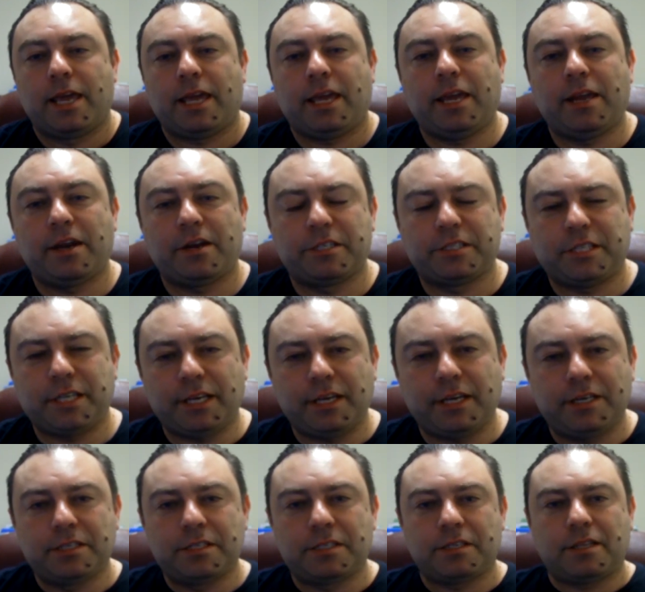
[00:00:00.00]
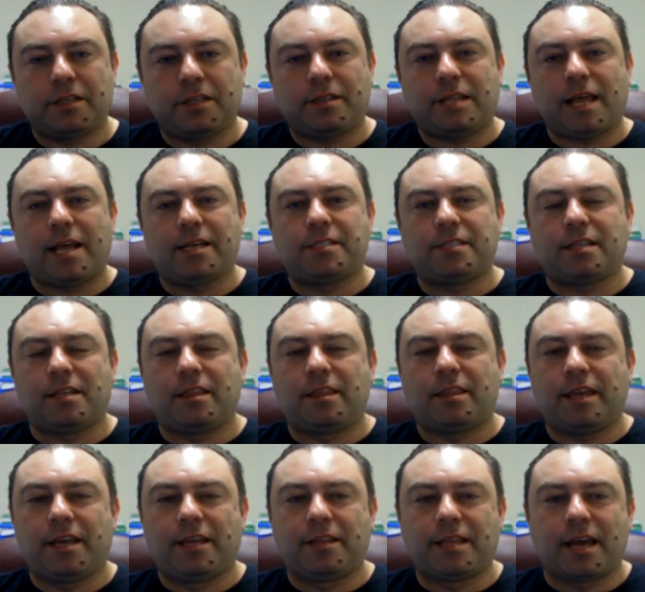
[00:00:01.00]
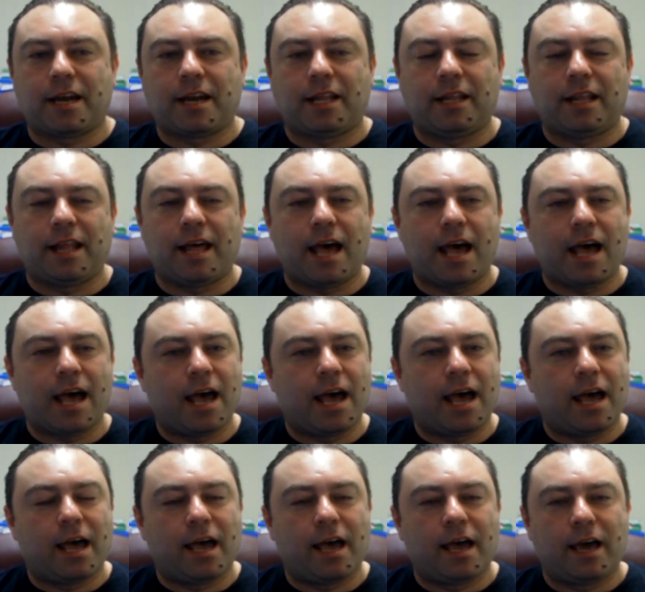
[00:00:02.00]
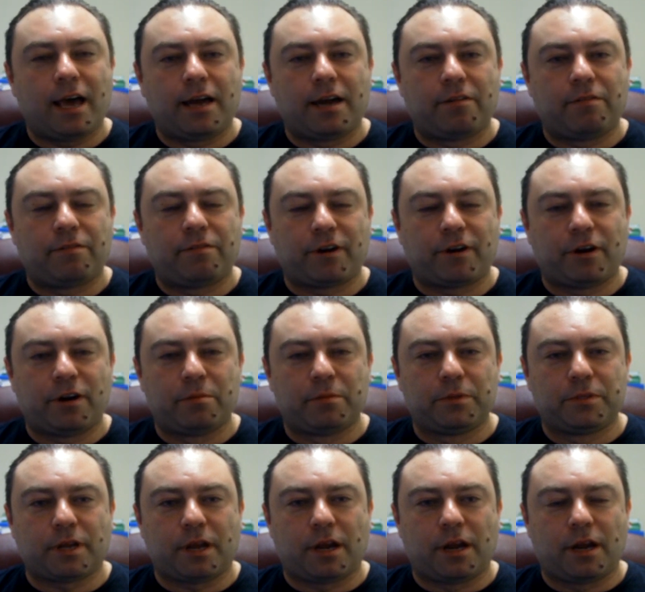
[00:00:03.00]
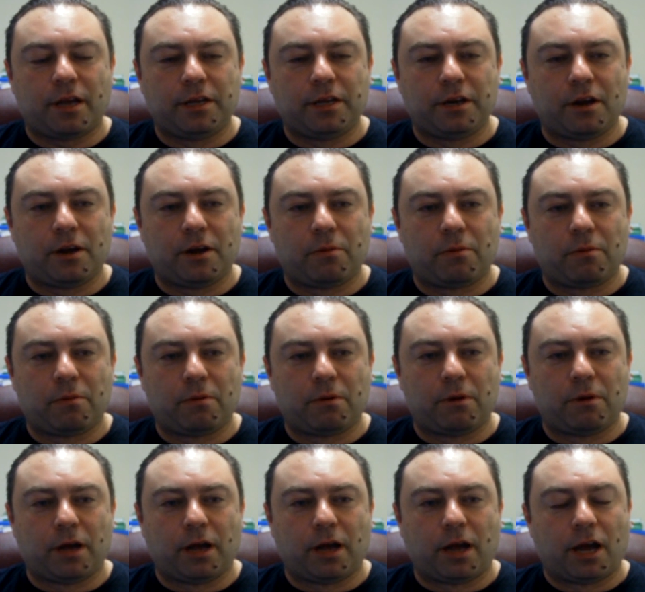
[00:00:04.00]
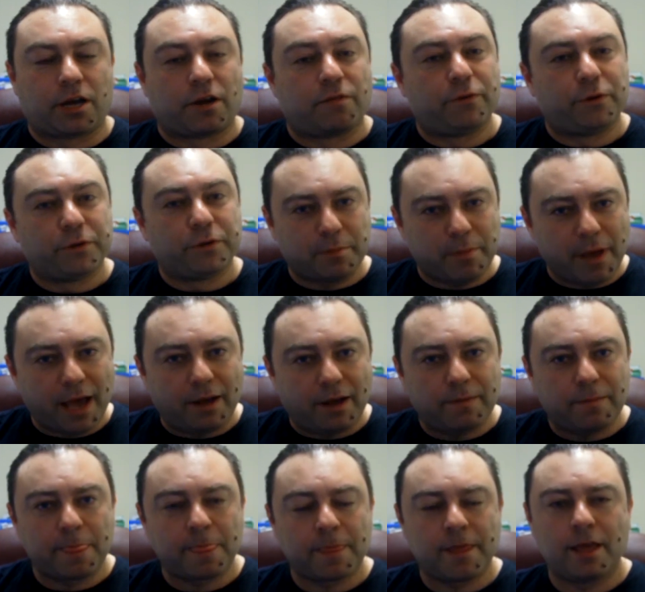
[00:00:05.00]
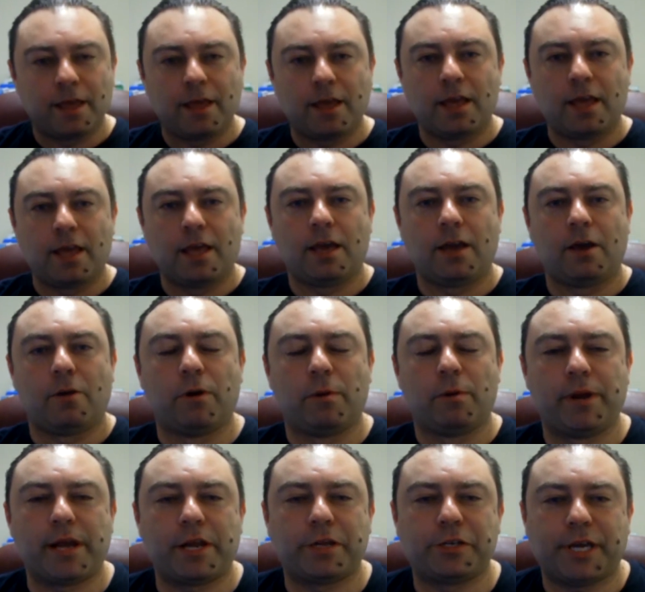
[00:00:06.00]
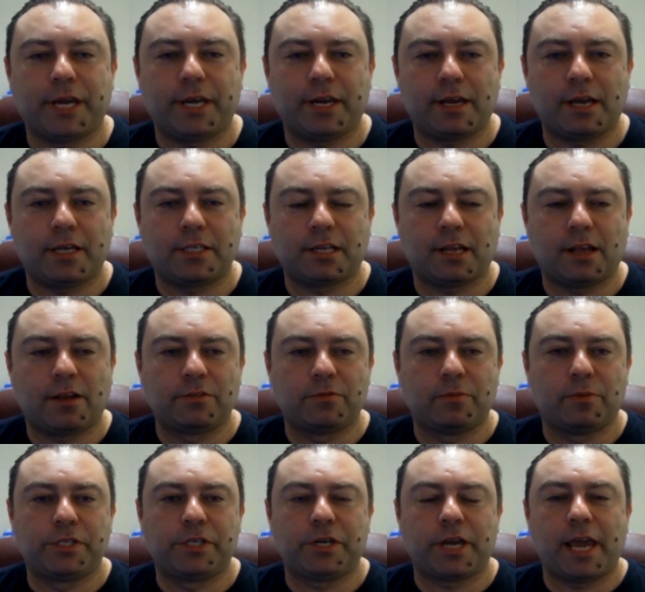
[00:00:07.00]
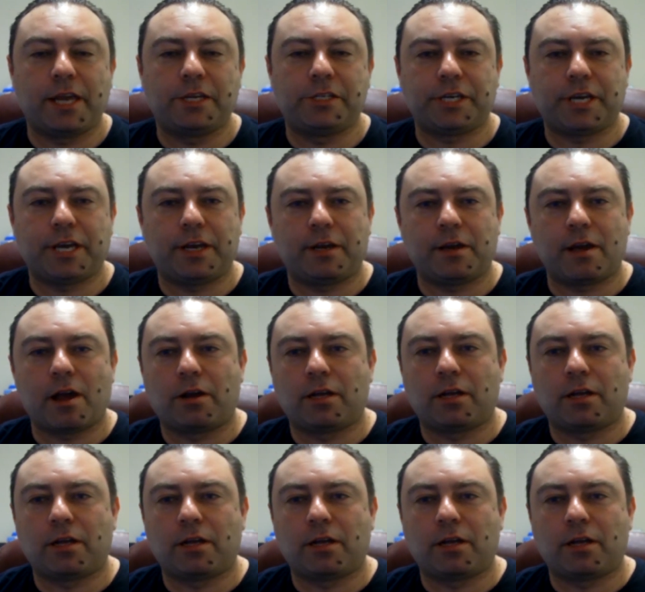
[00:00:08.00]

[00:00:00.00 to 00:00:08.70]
ERCs, that's the thing that a lot of firms, you know, are confused about. We've been educating ourselves, we're educating our